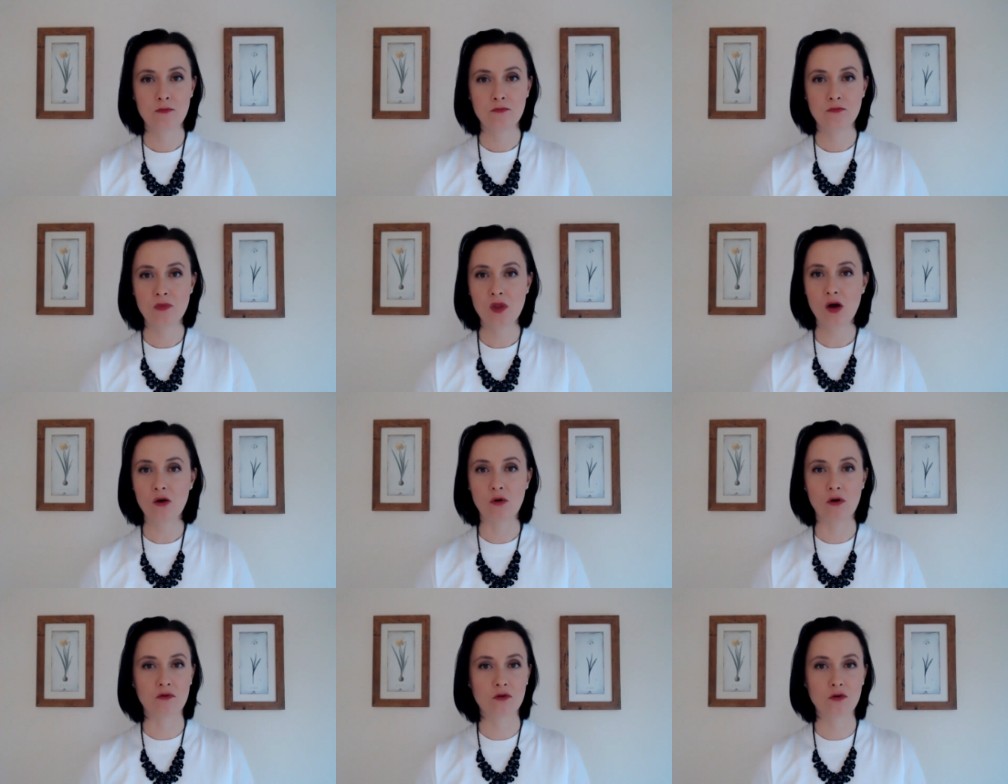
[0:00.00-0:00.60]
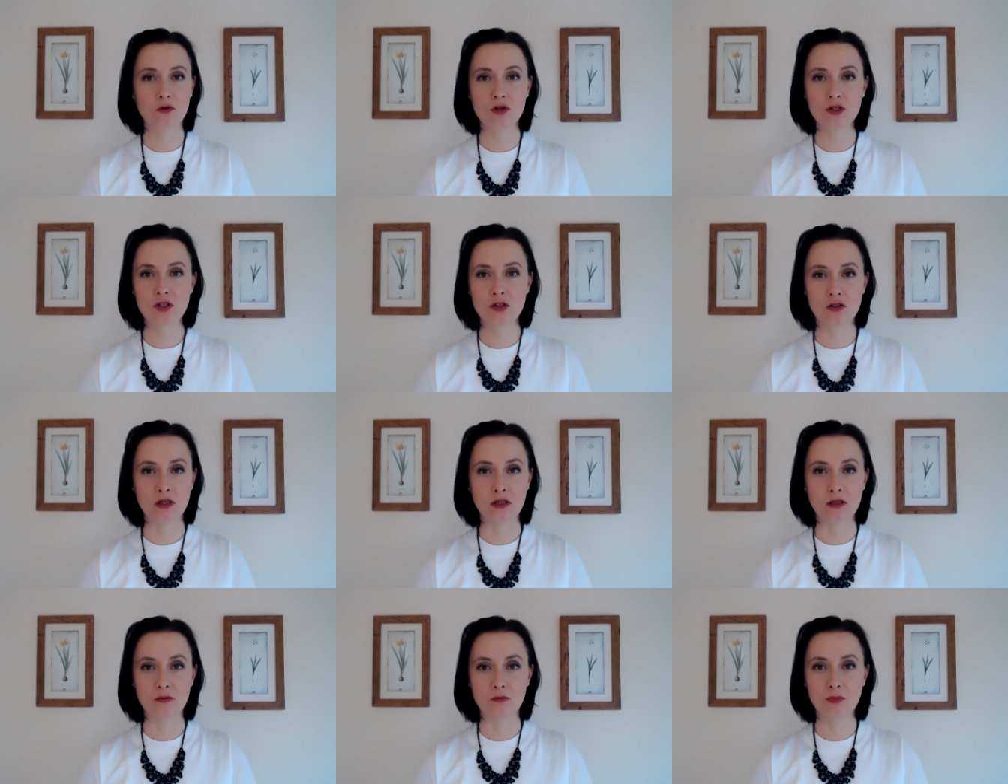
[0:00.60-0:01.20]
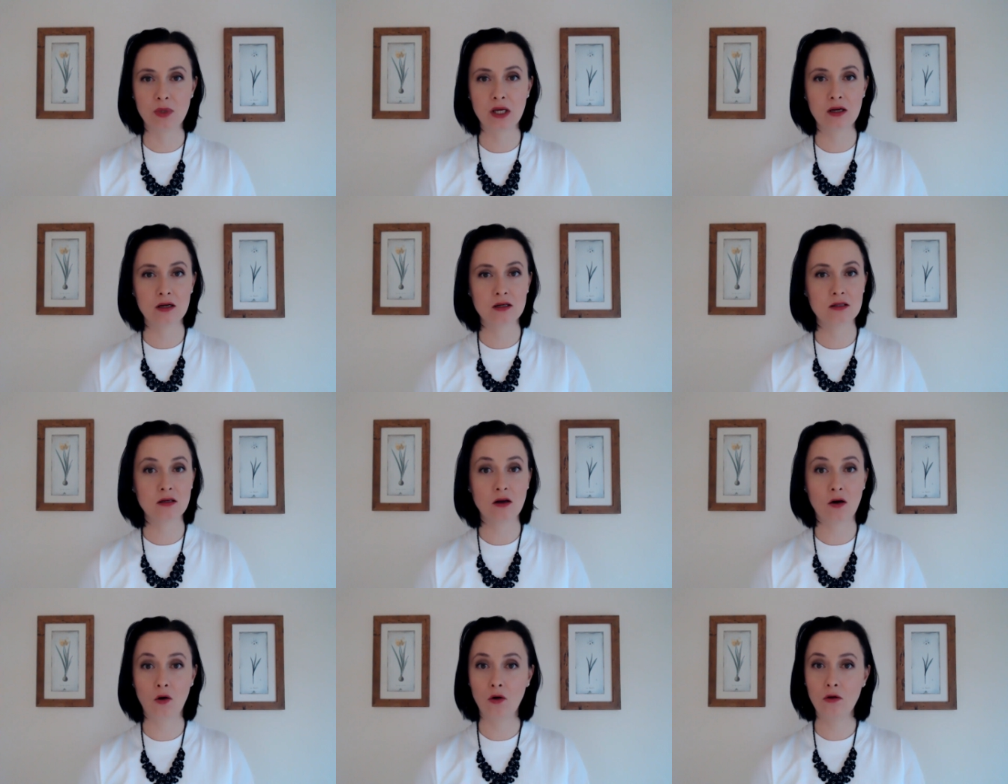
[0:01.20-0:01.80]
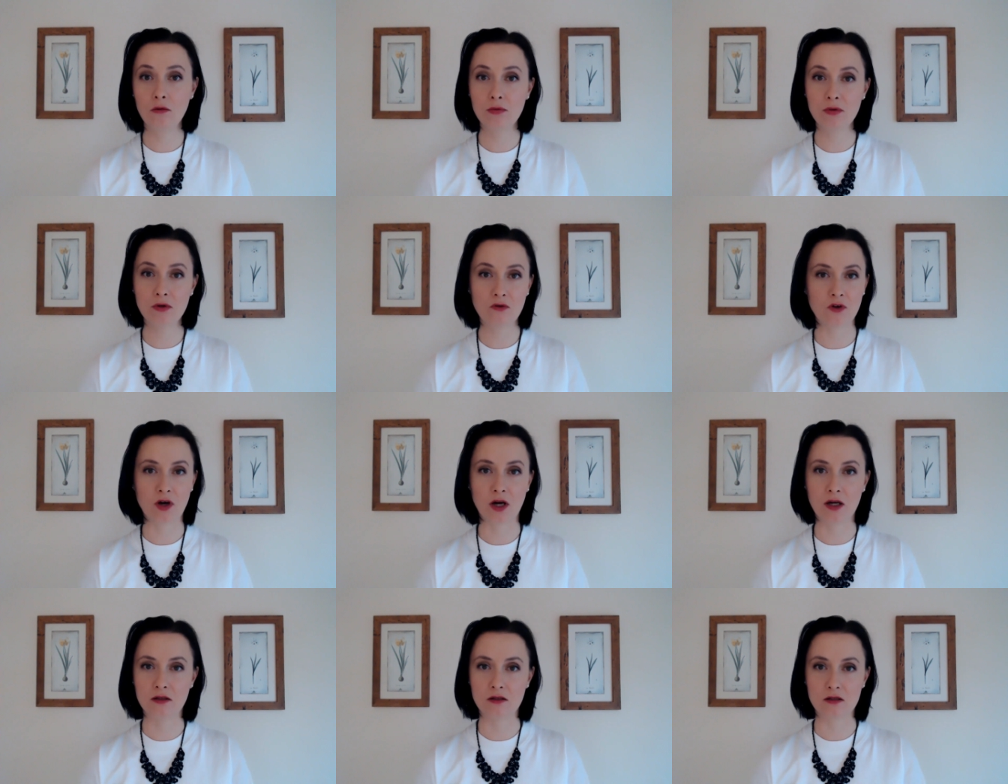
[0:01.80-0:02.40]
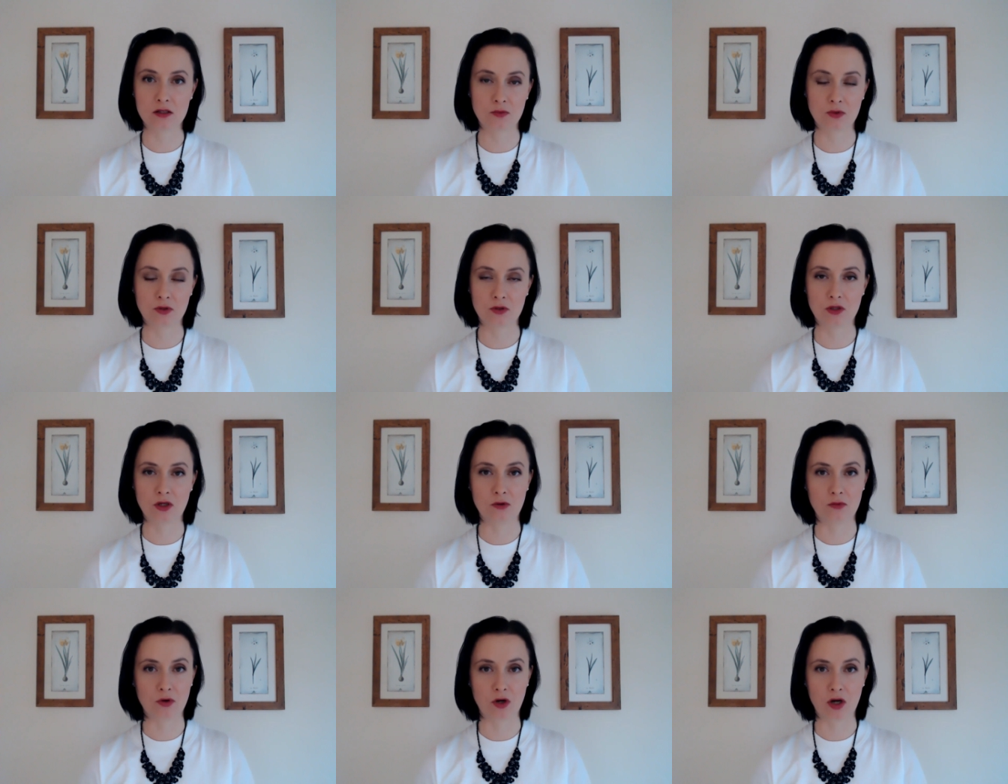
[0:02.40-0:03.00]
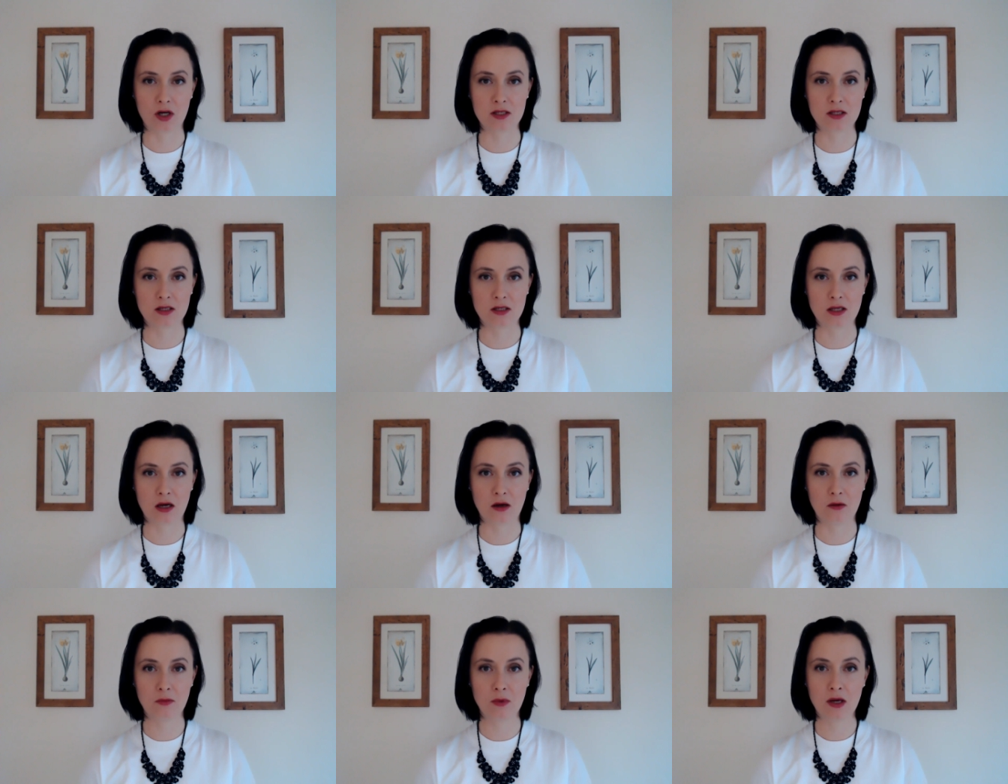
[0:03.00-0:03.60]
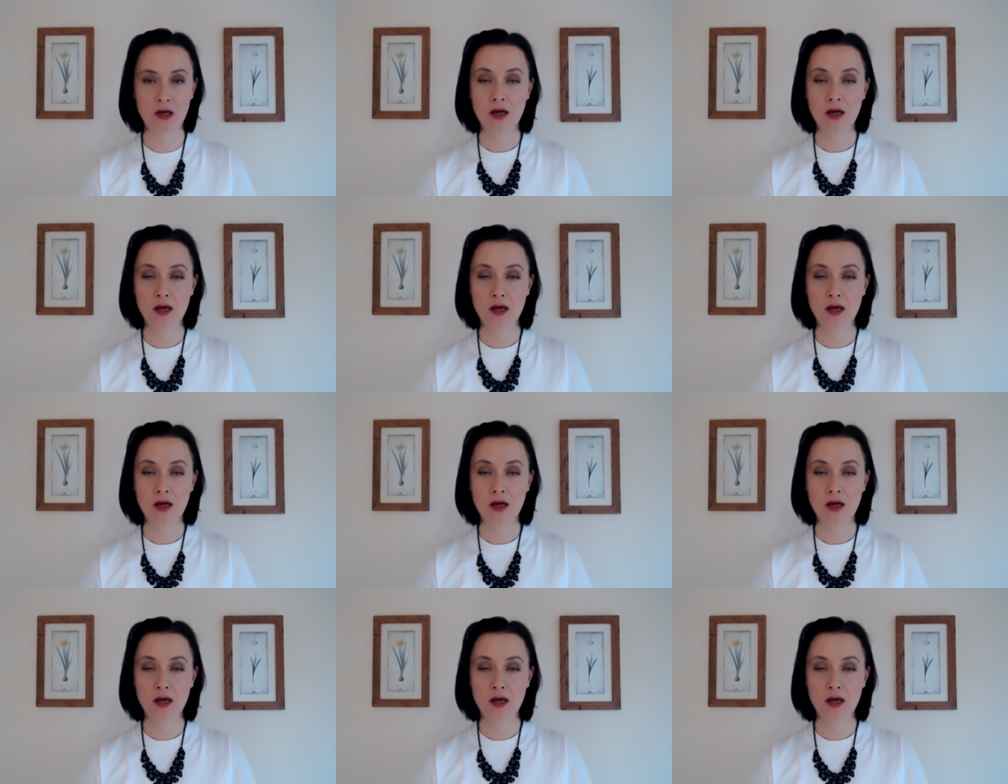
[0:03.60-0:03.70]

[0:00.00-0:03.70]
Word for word: No, of course you didn't, because all providers put their prices up.